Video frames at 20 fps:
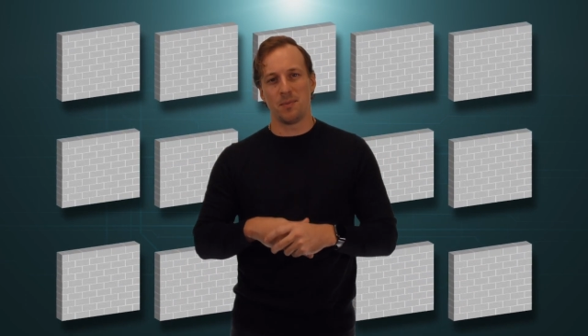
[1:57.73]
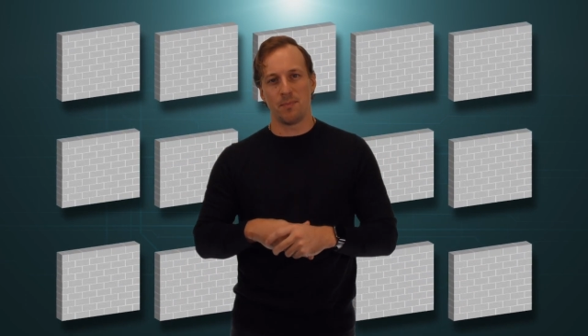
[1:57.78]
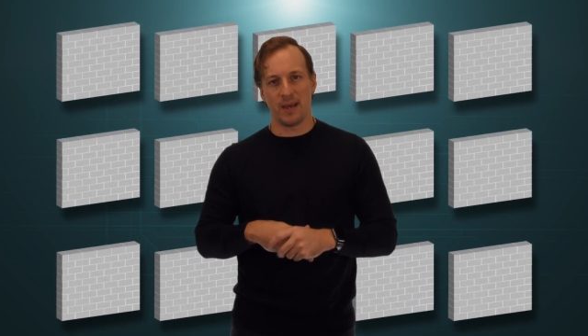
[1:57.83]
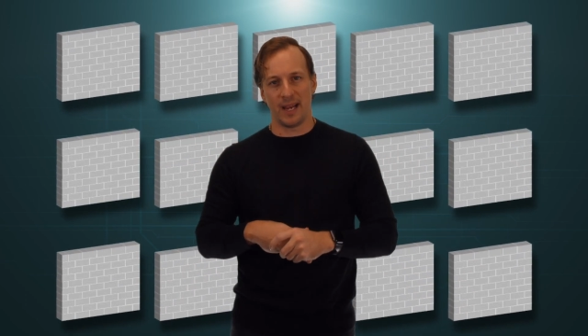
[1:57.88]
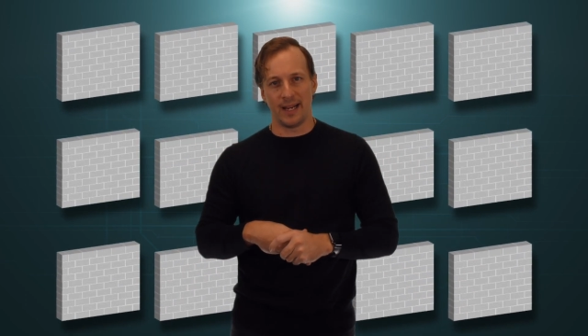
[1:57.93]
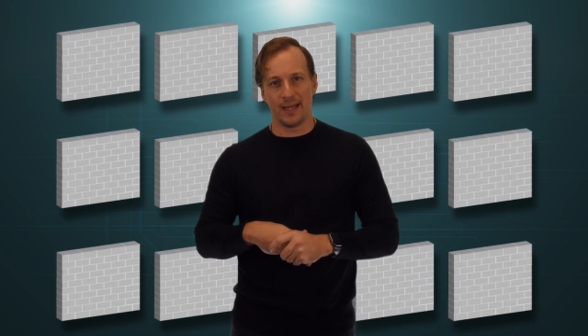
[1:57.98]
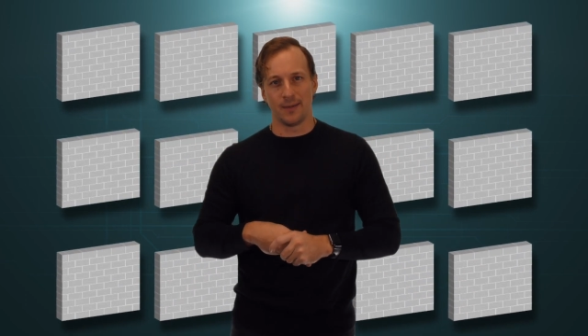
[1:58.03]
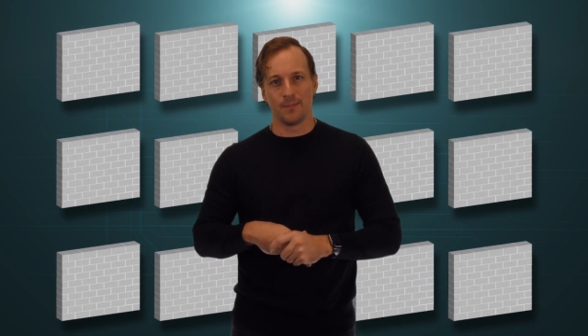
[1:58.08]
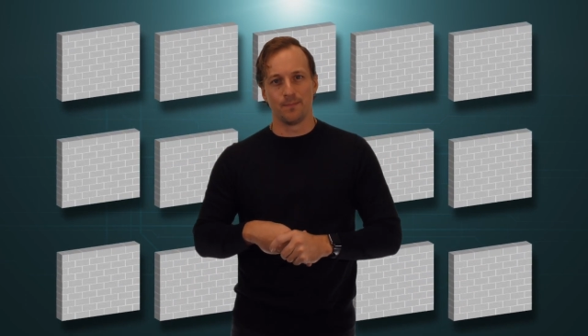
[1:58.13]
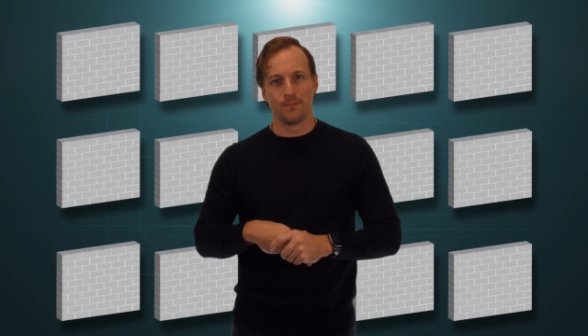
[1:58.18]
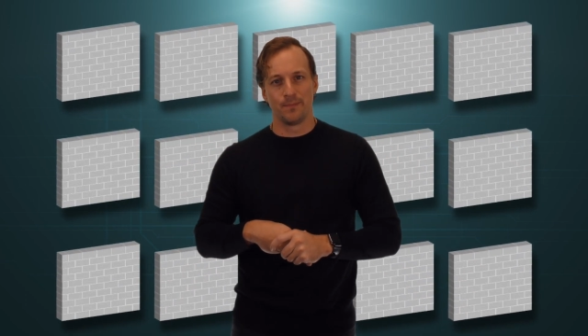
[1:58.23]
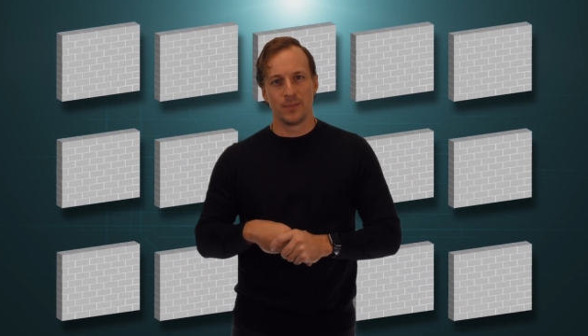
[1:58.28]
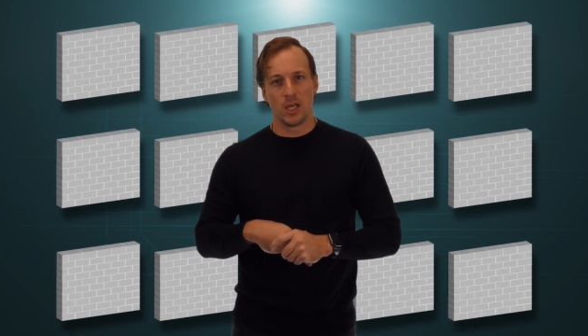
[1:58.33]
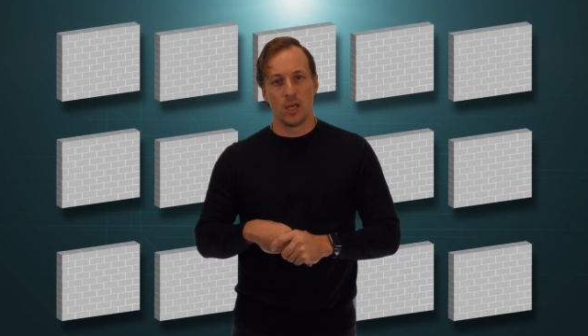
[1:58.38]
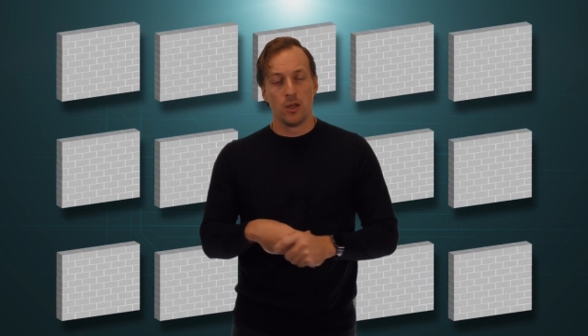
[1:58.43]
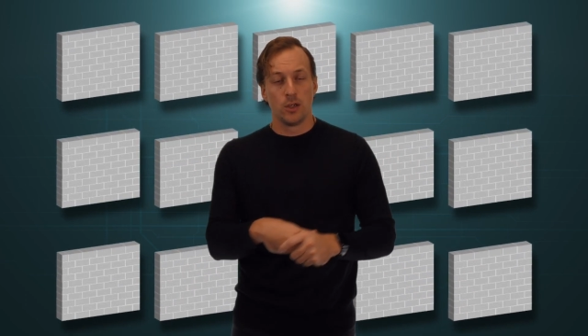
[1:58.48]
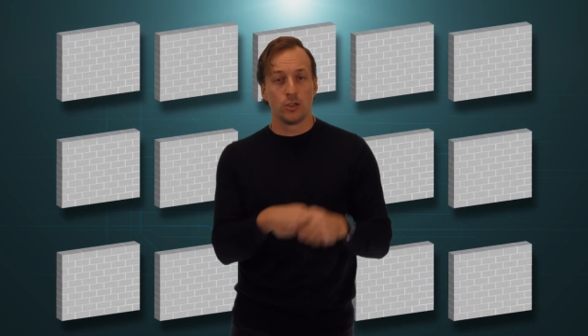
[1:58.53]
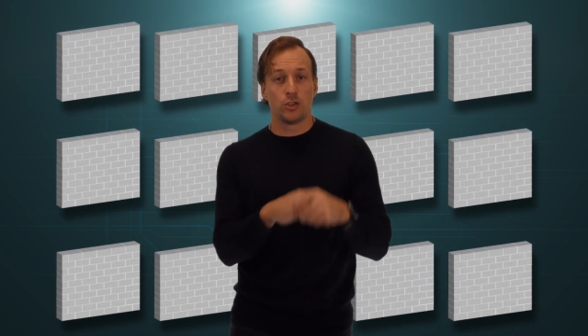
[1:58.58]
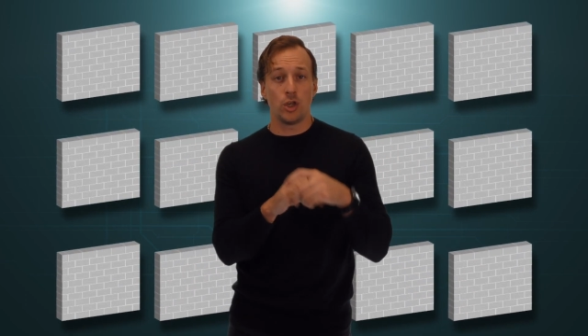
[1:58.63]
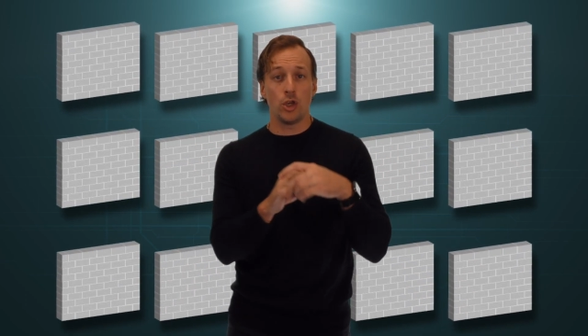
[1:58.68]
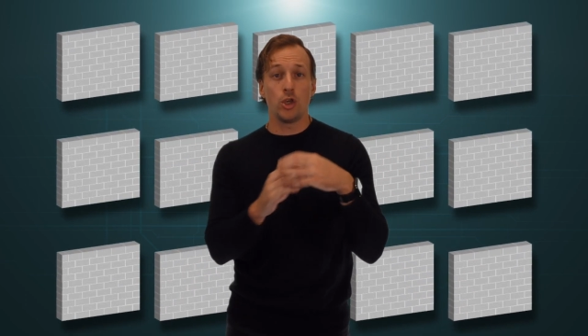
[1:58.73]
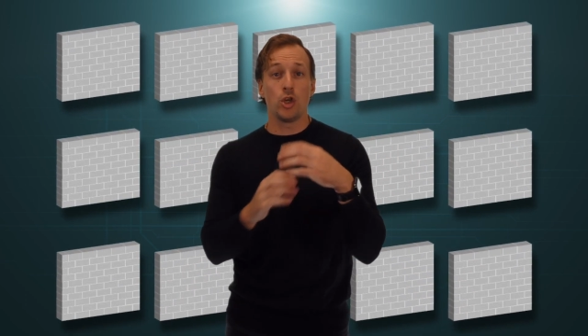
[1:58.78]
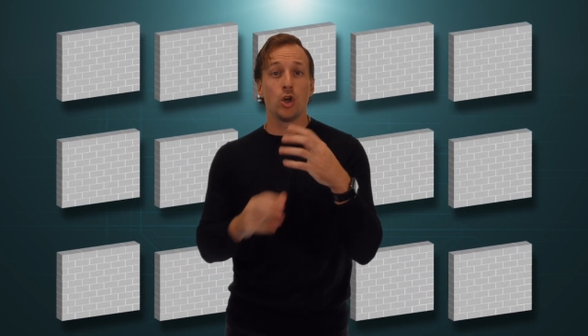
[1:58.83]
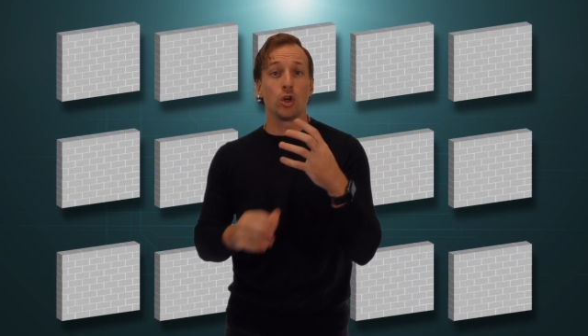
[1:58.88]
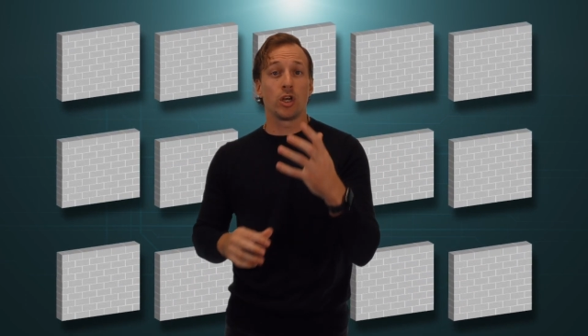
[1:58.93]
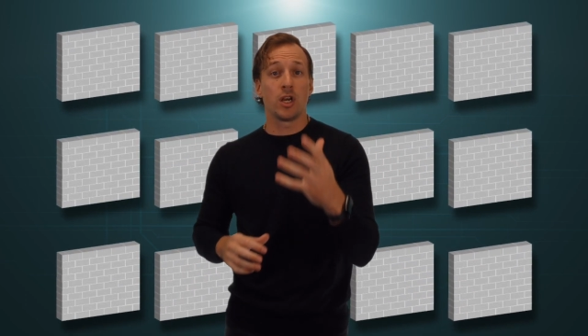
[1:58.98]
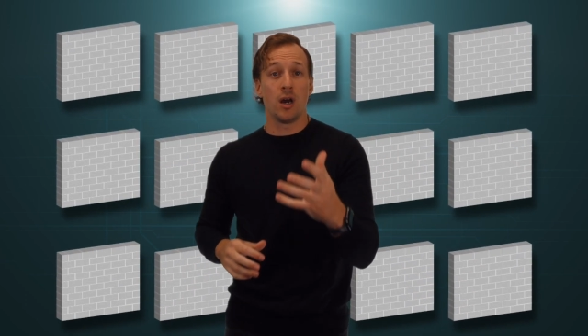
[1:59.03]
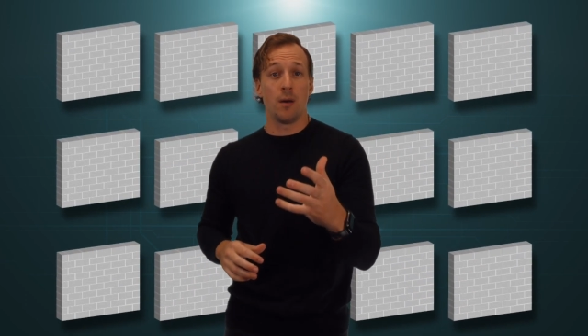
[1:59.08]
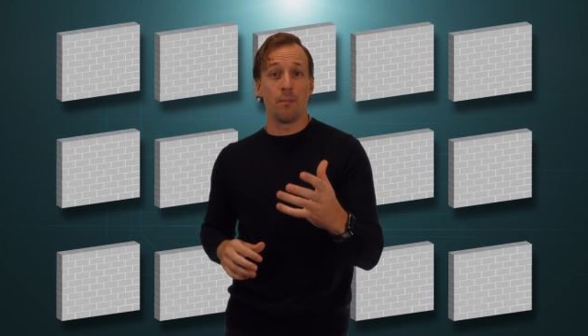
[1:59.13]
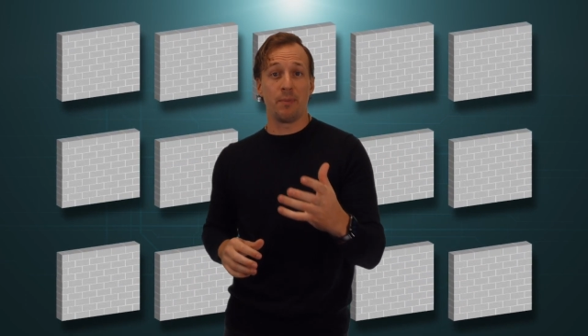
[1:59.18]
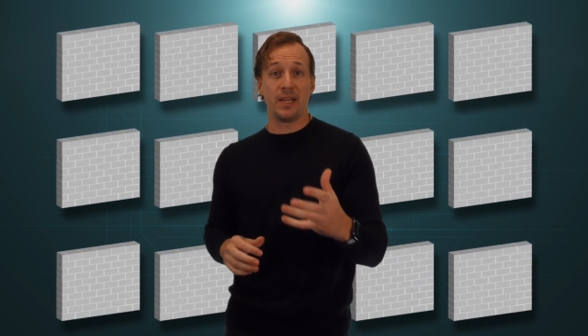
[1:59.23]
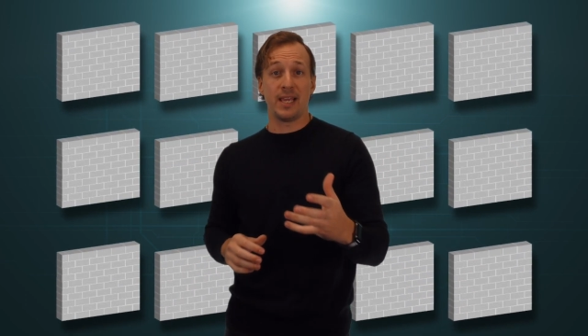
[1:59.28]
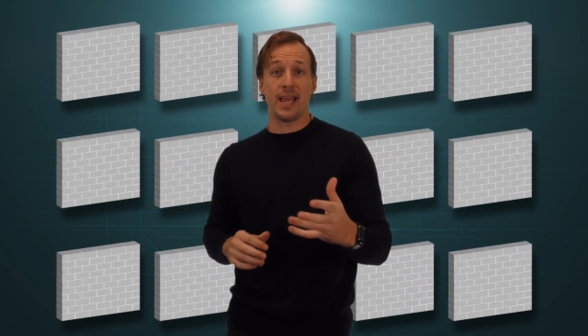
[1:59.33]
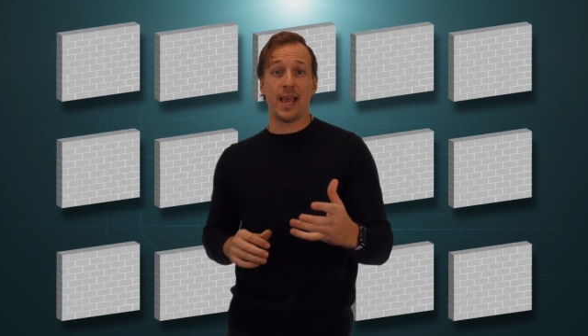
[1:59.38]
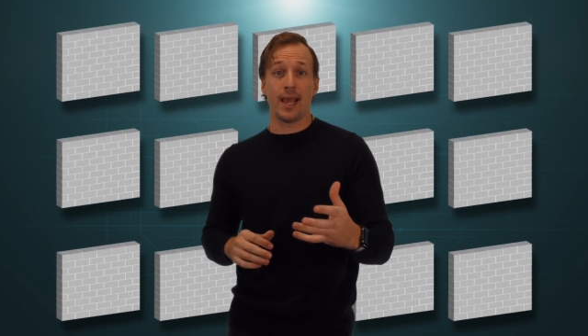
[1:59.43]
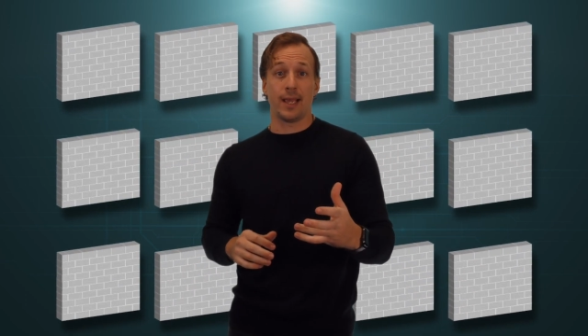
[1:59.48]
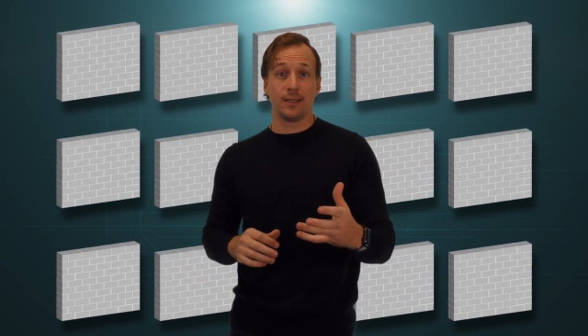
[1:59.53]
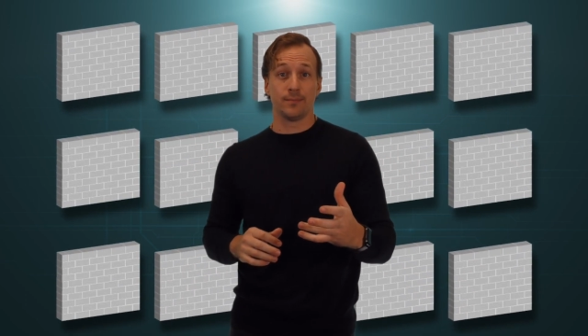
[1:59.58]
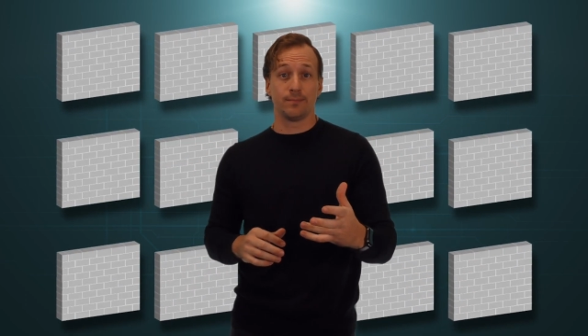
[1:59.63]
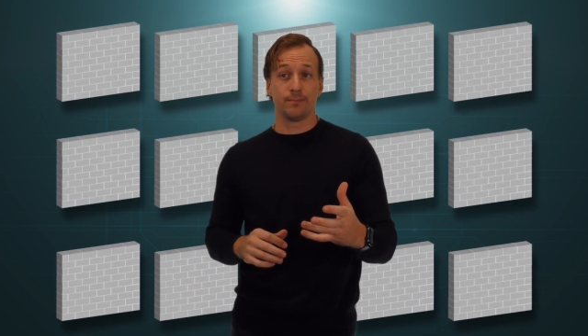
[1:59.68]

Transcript: painted. So you go to company A.